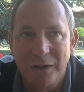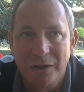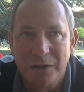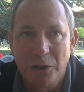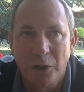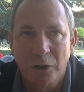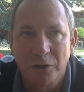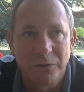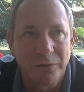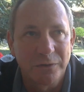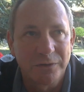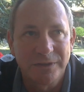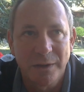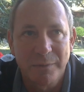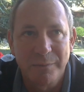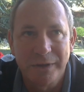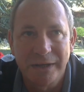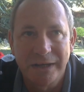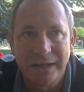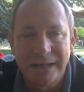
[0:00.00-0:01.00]
clot or
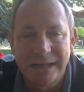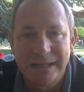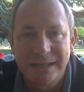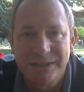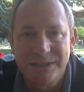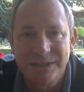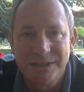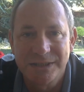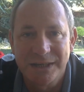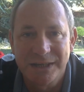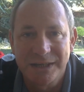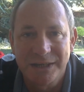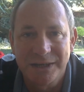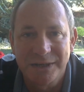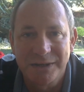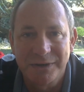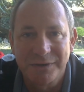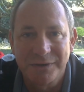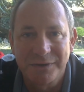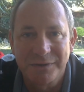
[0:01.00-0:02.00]
something is
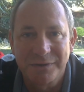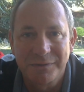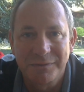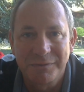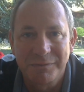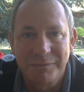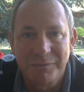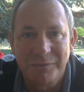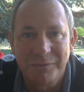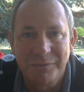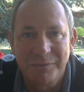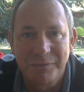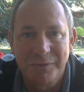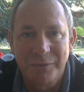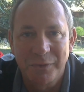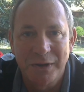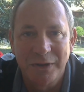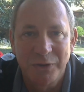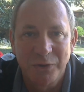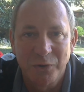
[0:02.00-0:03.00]

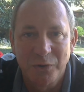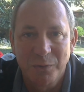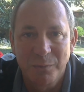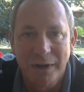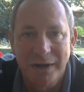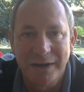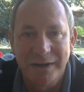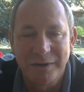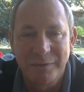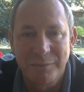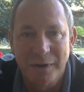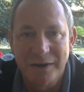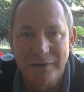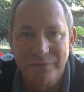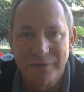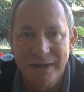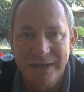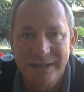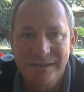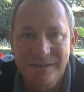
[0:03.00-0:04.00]
went through my
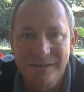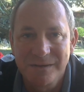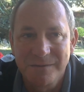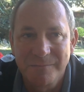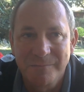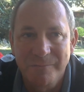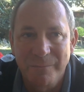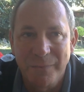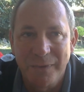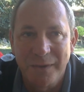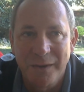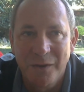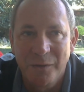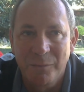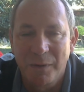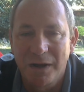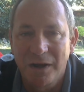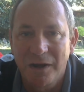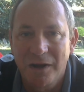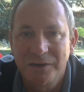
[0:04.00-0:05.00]
veins,
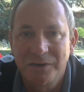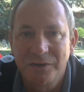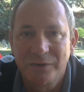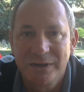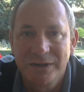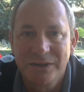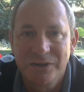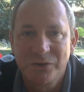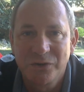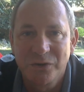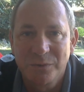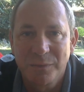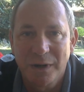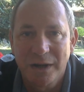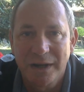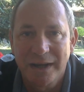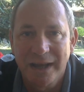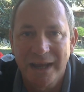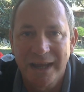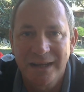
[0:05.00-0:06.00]
my arteries to
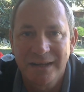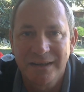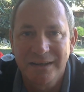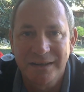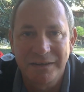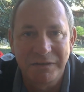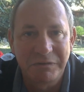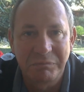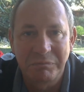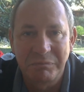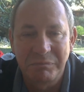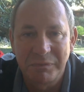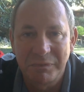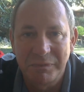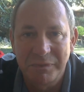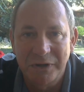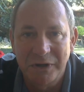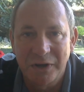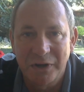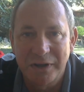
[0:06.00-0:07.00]
my hand, and
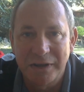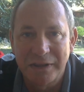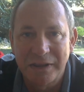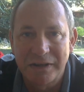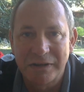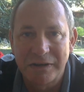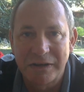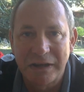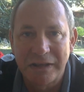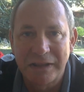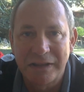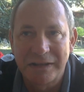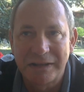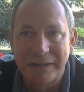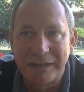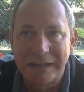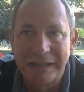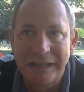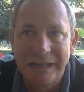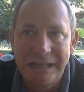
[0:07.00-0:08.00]
in the
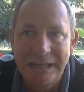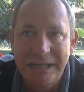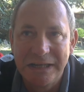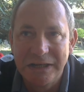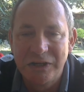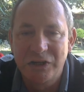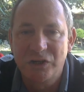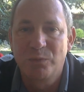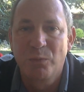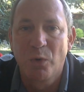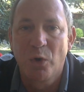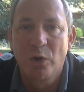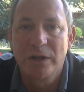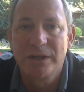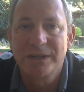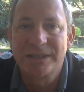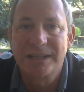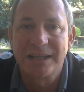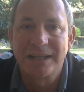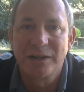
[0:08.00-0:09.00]

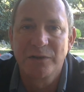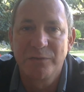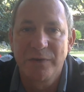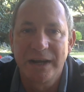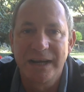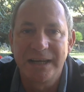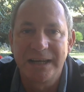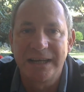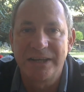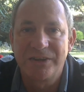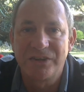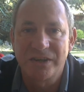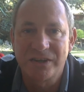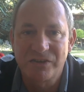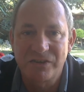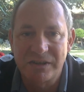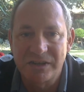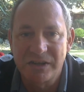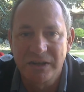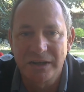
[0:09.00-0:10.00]
smallest little vein, it
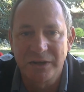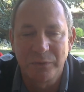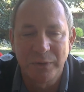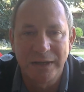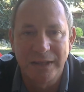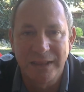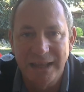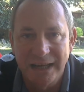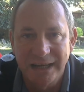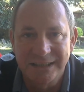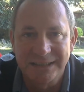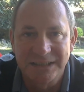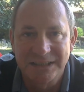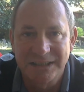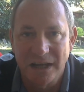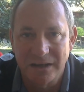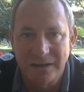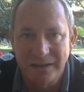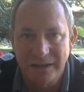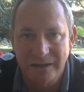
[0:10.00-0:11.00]
just went there and
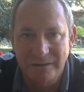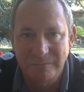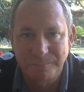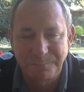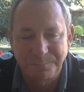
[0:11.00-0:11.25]
stuck there.